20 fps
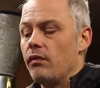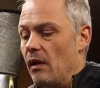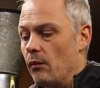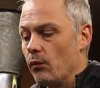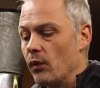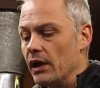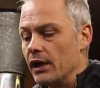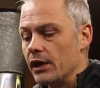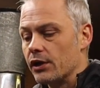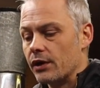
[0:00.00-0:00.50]

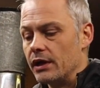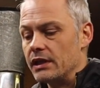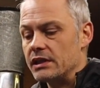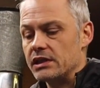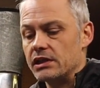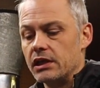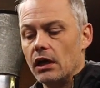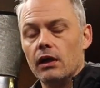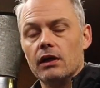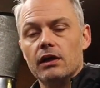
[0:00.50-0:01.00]
That will
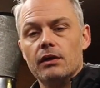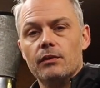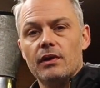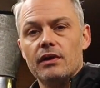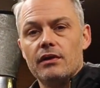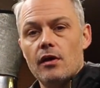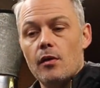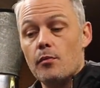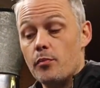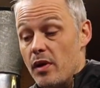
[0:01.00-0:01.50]
increase slightly
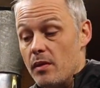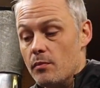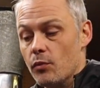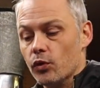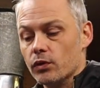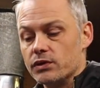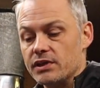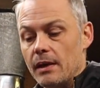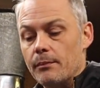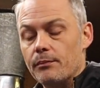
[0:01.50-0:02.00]
with a bit
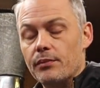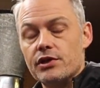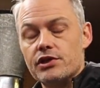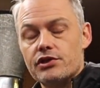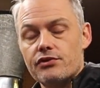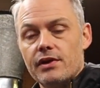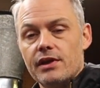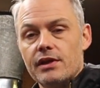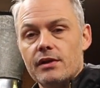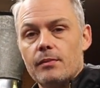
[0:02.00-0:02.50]
more
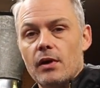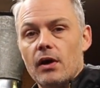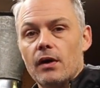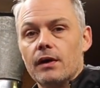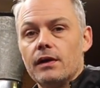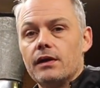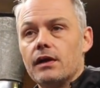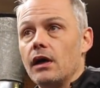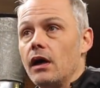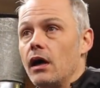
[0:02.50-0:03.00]
temperature in the
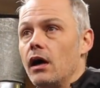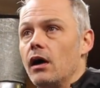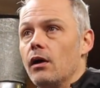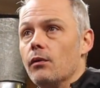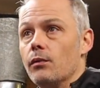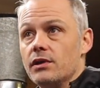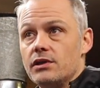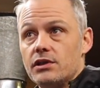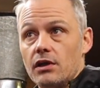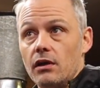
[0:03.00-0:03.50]
bike,
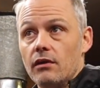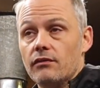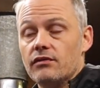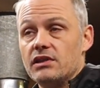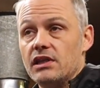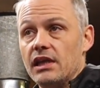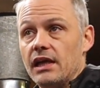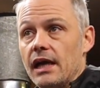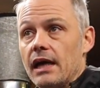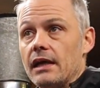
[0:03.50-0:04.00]
which I'll
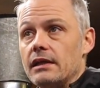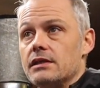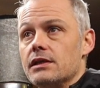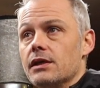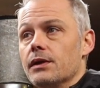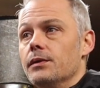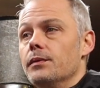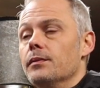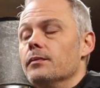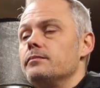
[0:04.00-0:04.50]
obviously get
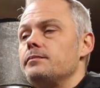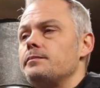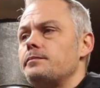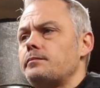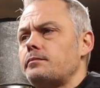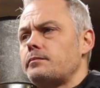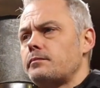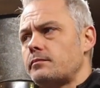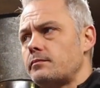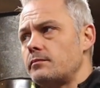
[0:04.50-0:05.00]
to.
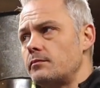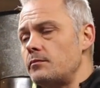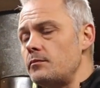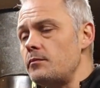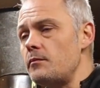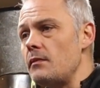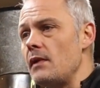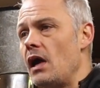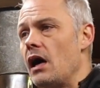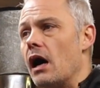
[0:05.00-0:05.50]

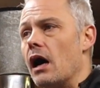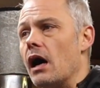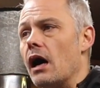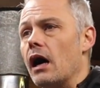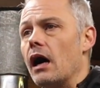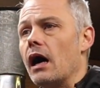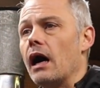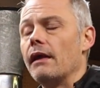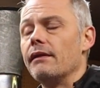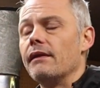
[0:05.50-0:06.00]

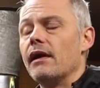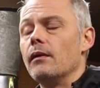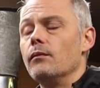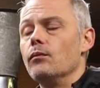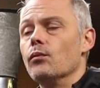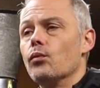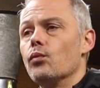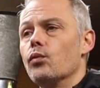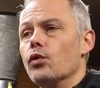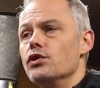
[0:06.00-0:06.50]
And
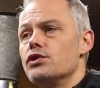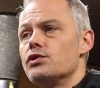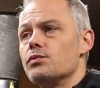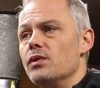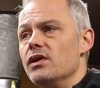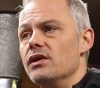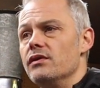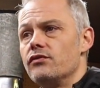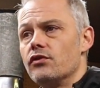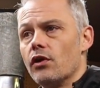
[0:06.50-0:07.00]
then once
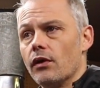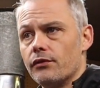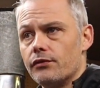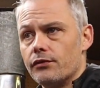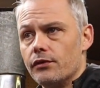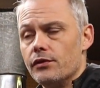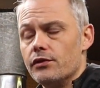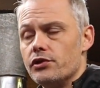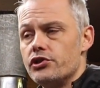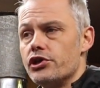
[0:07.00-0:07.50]
we've gone
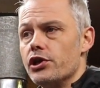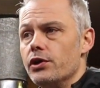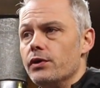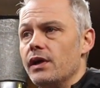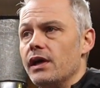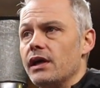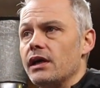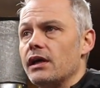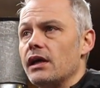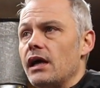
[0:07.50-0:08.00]
through the
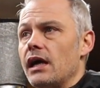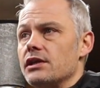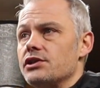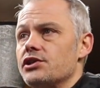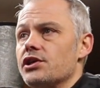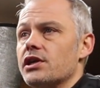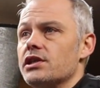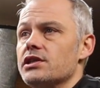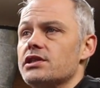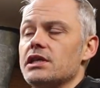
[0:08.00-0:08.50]
tuning,
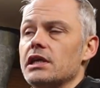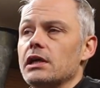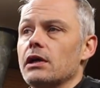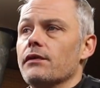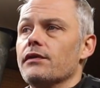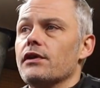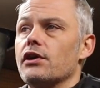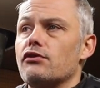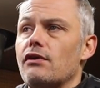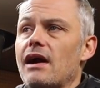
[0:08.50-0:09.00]
as you can see
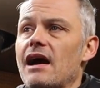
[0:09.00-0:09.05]
on the